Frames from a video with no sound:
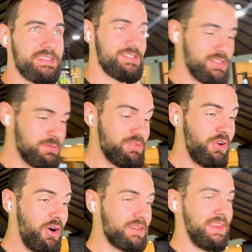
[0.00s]
Jon
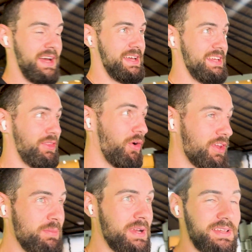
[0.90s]
vlogged that. He
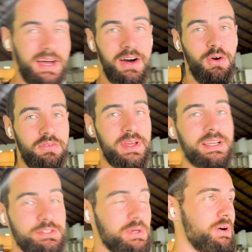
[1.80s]
documented that whole thing
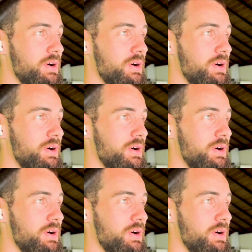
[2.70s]
as well.